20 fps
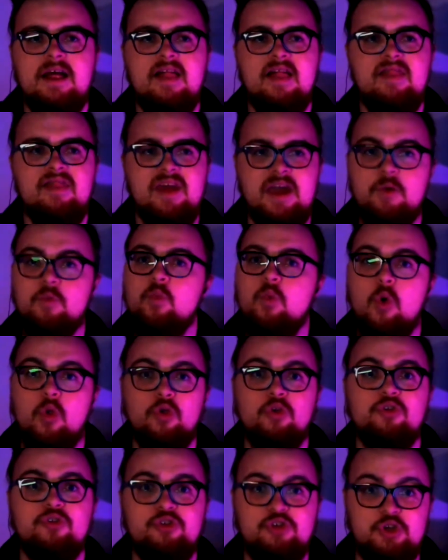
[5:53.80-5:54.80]
they
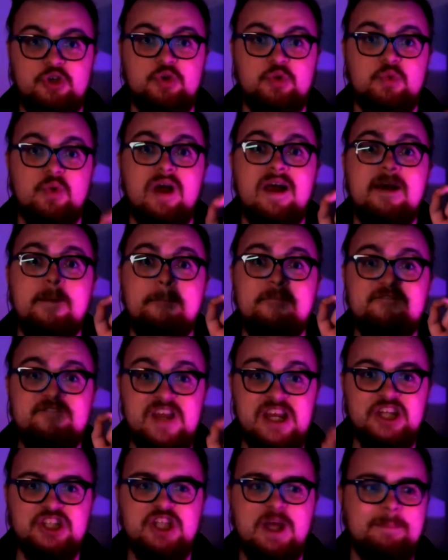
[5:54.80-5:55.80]
want to
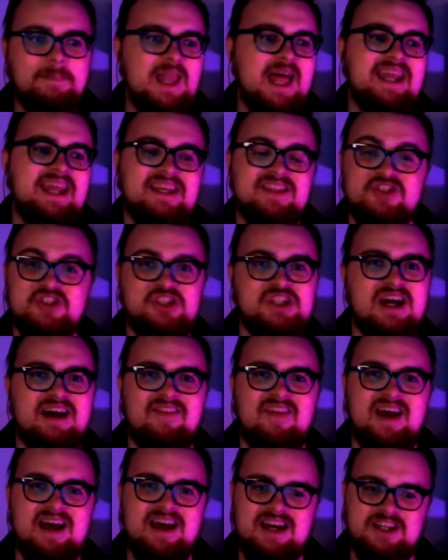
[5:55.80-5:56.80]
finish their planning and start
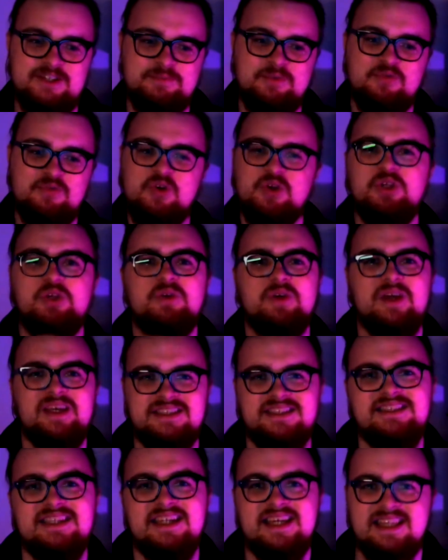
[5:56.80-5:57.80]
the heist before you get
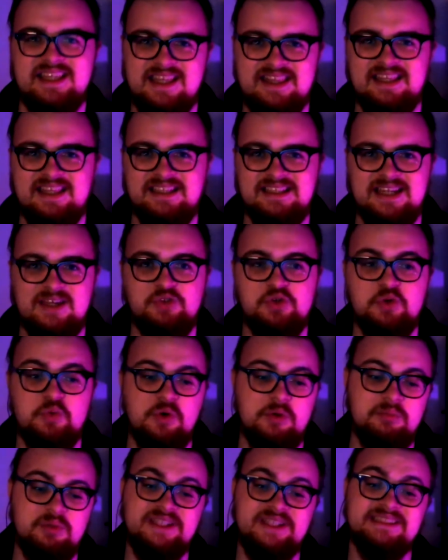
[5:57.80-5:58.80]
to tick that thing down to
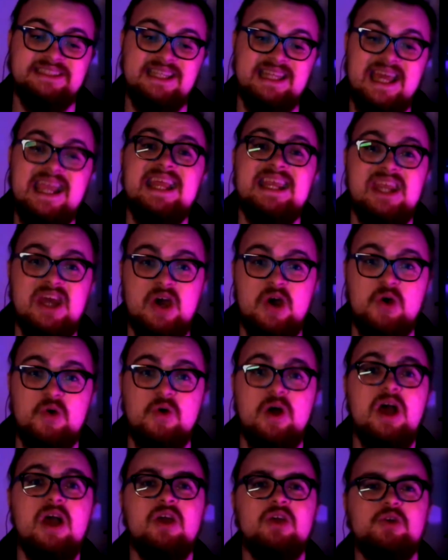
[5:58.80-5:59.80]
1, because they know
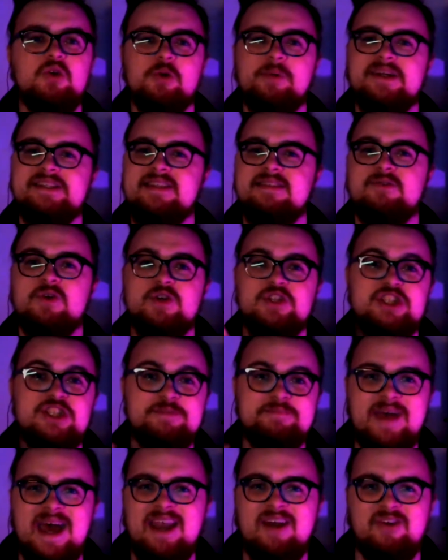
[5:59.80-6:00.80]
you're about to throw a
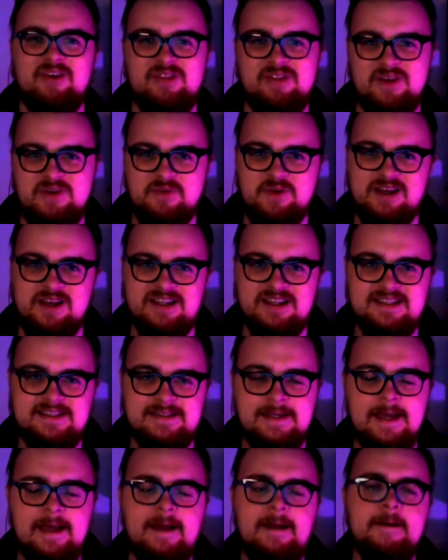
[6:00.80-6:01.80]
spanner in their works.
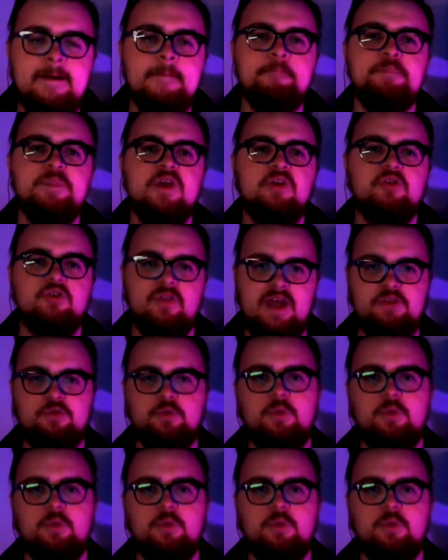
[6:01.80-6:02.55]
So that's